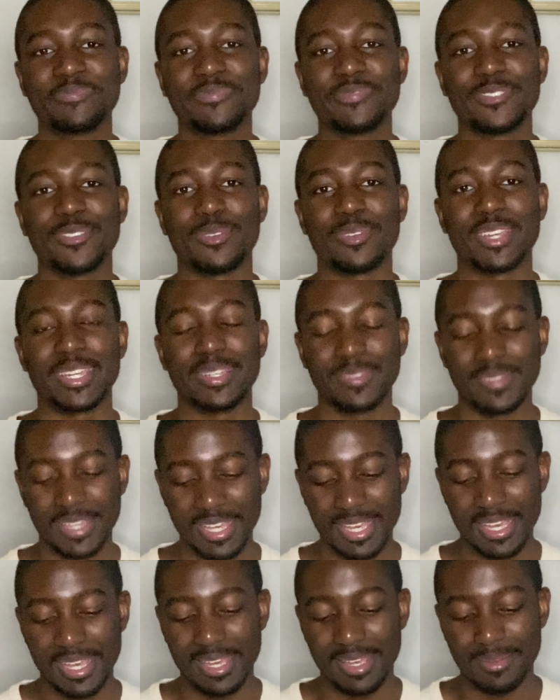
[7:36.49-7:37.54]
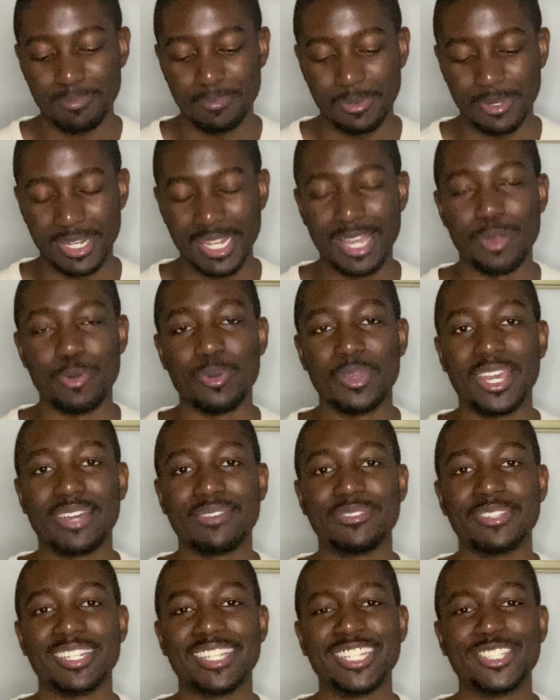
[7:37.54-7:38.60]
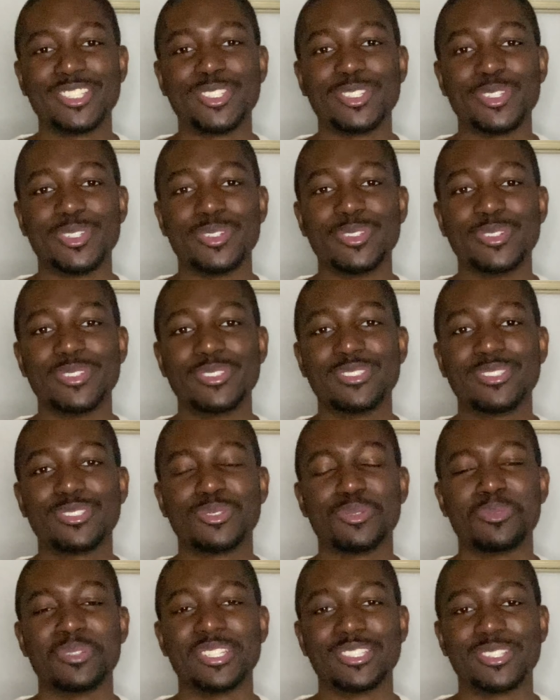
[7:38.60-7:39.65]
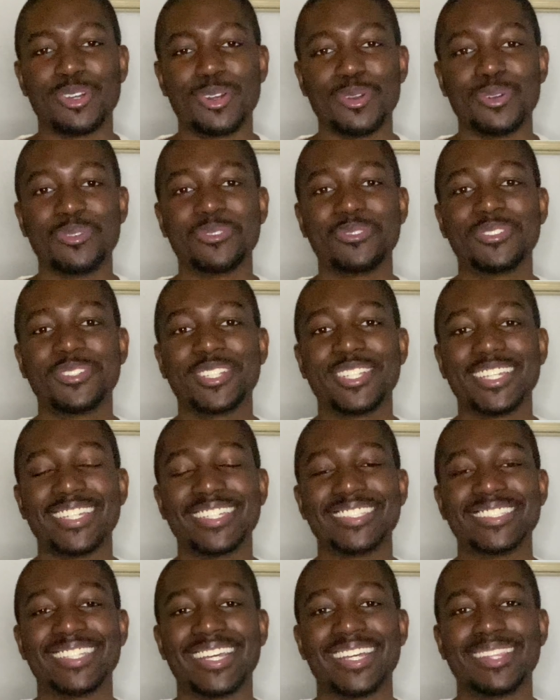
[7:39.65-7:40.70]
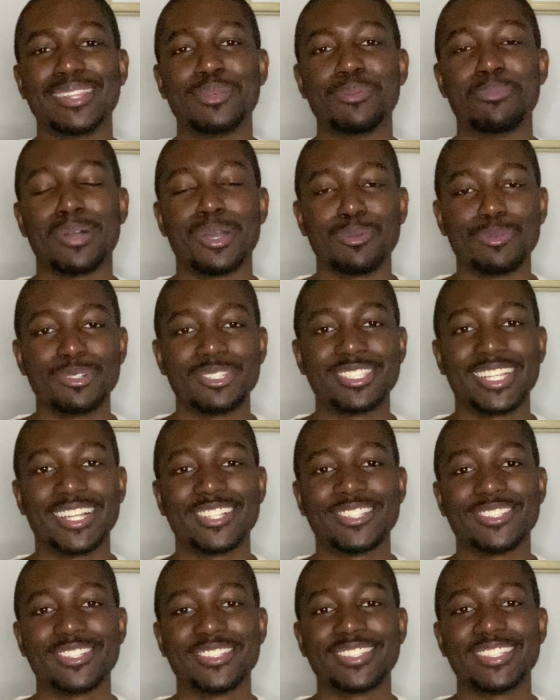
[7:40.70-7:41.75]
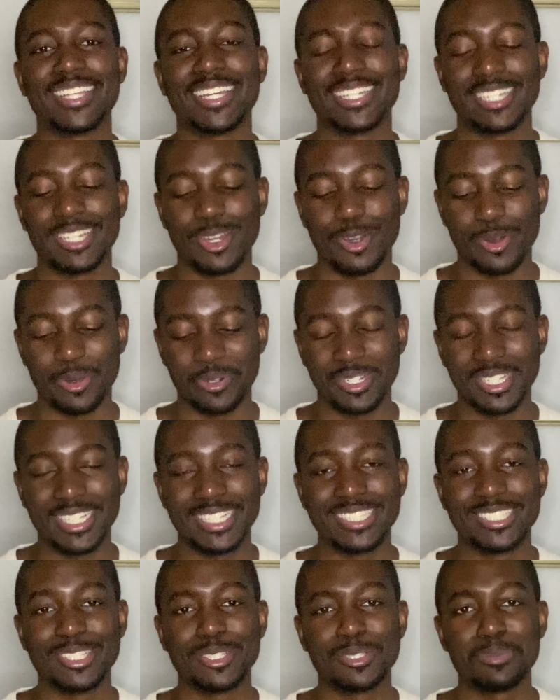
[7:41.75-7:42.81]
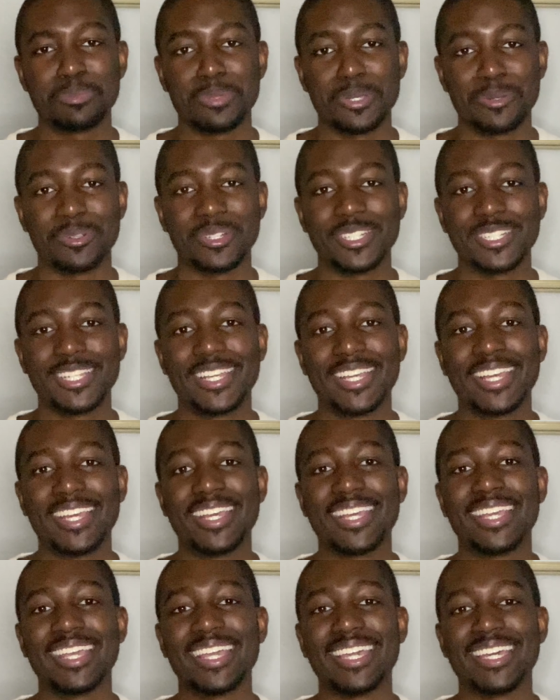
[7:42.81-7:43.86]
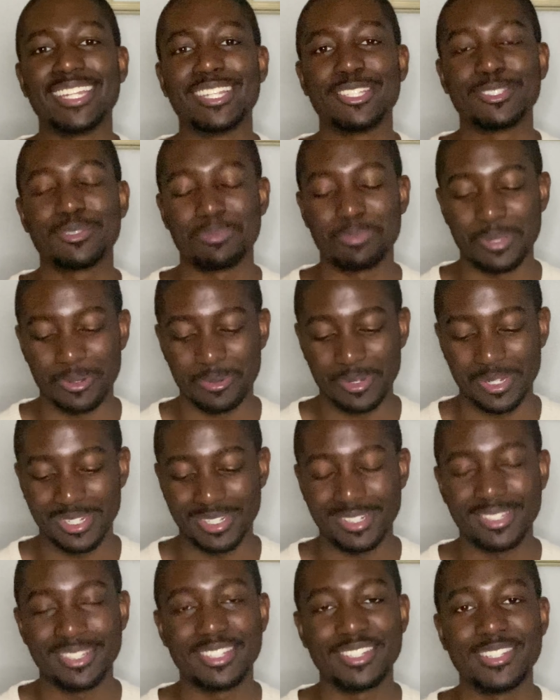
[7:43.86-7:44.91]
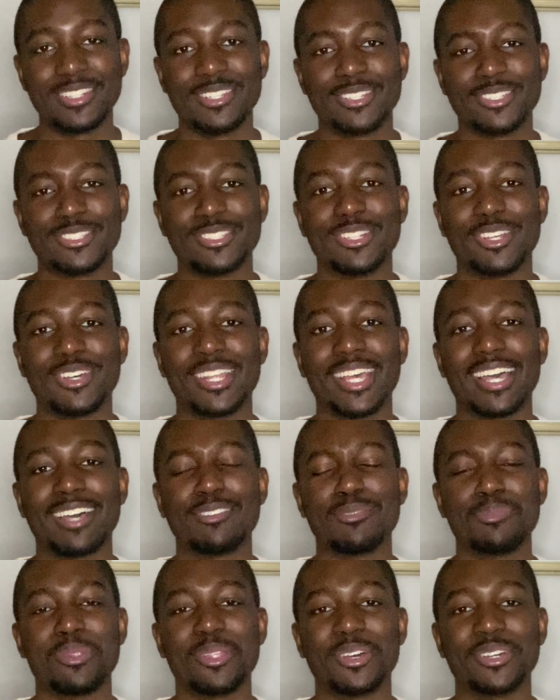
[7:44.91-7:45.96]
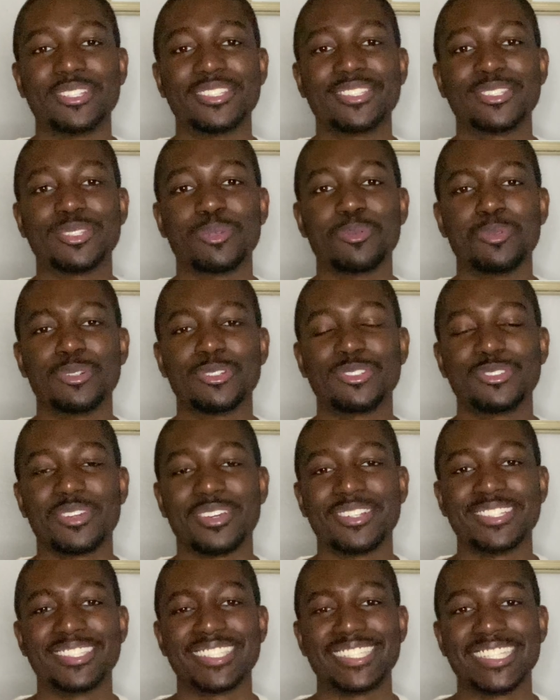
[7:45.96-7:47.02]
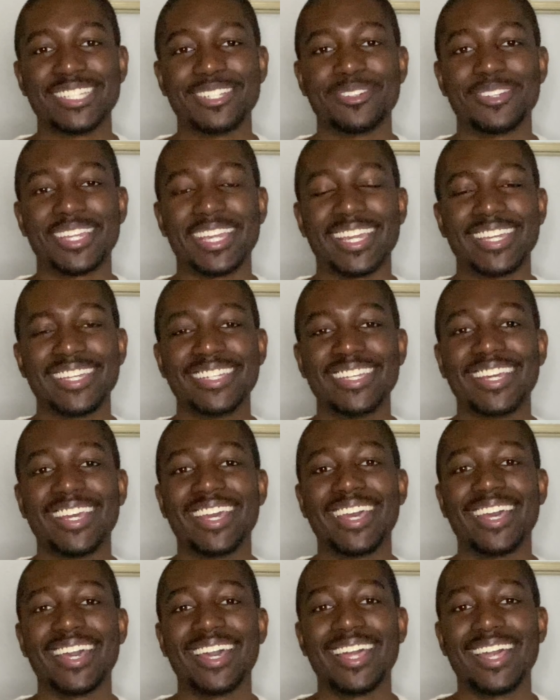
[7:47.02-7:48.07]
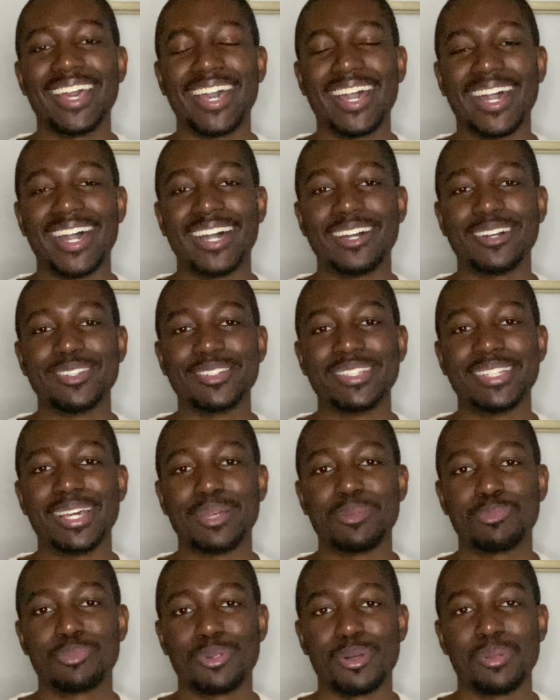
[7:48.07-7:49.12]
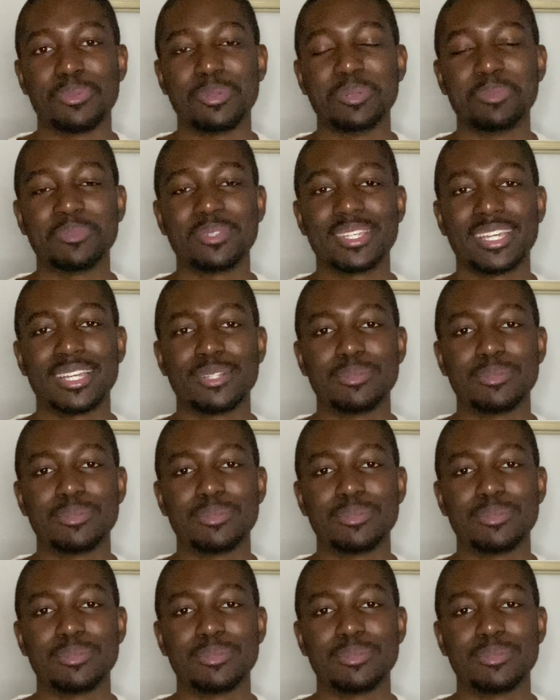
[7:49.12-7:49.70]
okay? But now we have an issue to resolve, is that the Bible tells us that God is a spirit, and a spirit does not have blood. So we'll try to see, okay, how that problem can